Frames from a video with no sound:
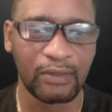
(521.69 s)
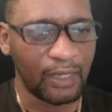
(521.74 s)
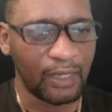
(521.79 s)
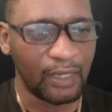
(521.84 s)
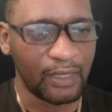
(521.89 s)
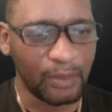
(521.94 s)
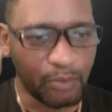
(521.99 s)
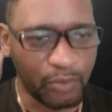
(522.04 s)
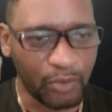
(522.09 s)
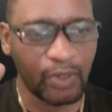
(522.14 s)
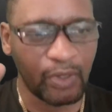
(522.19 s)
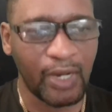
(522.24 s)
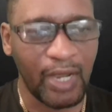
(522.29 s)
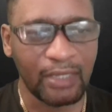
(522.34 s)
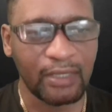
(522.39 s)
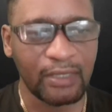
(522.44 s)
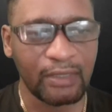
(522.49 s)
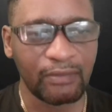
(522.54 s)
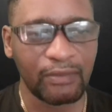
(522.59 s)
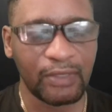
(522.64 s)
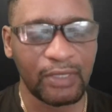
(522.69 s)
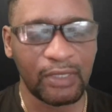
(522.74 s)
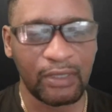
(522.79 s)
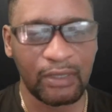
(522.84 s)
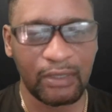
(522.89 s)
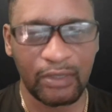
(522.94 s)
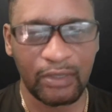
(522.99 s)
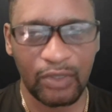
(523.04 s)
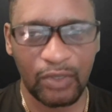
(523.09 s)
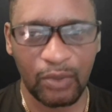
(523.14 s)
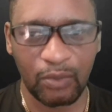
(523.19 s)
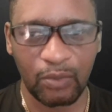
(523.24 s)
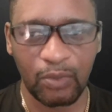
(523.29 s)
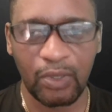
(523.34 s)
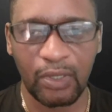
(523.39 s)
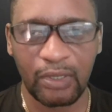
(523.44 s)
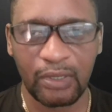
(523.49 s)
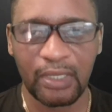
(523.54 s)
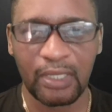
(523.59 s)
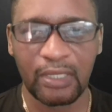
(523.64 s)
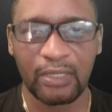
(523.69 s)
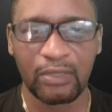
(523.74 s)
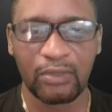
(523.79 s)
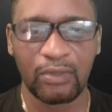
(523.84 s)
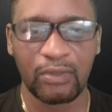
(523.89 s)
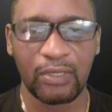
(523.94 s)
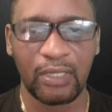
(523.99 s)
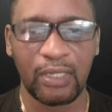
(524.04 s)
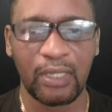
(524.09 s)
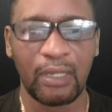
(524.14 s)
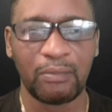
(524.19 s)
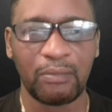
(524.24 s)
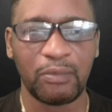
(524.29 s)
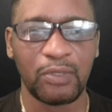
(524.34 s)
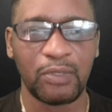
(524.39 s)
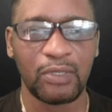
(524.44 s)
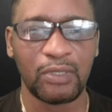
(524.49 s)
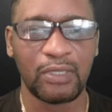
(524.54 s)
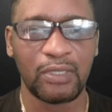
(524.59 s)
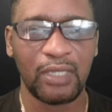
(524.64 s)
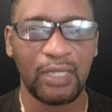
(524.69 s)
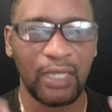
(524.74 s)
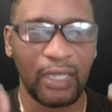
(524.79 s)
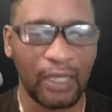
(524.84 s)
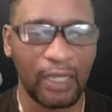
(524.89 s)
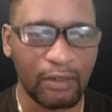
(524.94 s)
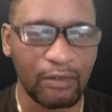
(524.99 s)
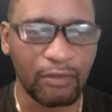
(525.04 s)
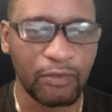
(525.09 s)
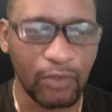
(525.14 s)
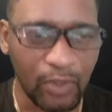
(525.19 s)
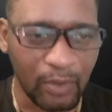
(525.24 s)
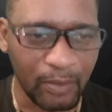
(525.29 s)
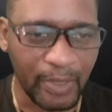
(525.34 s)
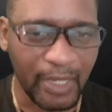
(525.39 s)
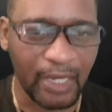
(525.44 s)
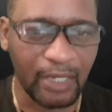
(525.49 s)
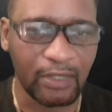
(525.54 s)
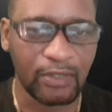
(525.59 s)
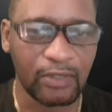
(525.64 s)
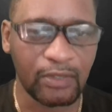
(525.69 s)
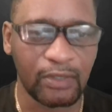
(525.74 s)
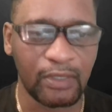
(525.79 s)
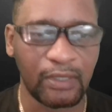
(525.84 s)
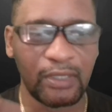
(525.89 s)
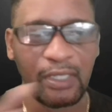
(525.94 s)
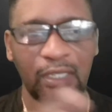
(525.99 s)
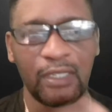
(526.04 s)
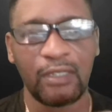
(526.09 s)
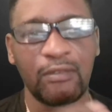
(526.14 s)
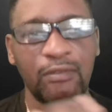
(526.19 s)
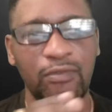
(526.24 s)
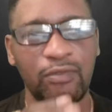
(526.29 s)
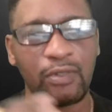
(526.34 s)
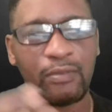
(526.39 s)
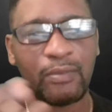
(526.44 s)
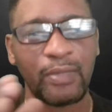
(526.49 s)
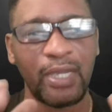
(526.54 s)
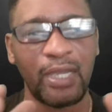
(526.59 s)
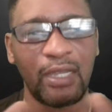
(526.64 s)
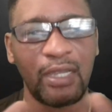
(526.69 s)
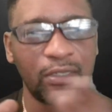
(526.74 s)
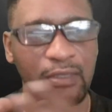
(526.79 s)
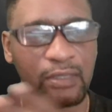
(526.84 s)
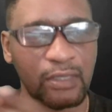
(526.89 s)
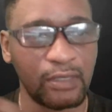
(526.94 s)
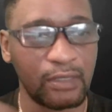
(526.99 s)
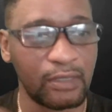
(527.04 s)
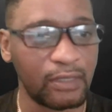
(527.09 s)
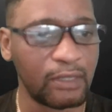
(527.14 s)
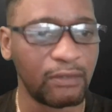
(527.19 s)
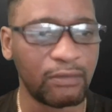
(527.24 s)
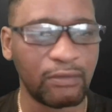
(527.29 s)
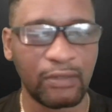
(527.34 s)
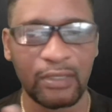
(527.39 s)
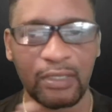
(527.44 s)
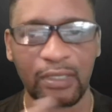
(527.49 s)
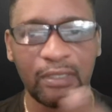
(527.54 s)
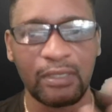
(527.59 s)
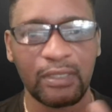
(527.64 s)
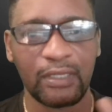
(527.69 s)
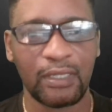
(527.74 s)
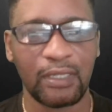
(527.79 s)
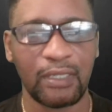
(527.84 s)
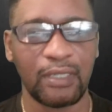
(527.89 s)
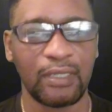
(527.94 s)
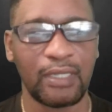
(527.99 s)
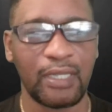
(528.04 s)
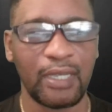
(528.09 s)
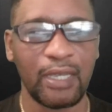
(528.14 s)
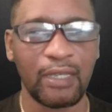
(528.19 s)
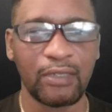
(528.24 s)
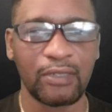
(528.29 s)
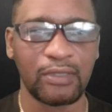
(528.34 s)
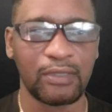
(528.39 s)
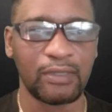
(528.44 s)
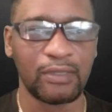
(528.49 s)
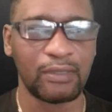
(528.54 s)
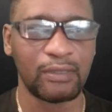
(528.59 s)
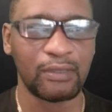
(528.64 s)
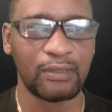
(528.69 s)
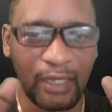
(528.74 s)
And the proactive leader is the one that's going to help you to take informed action. And informed action is different than taking action.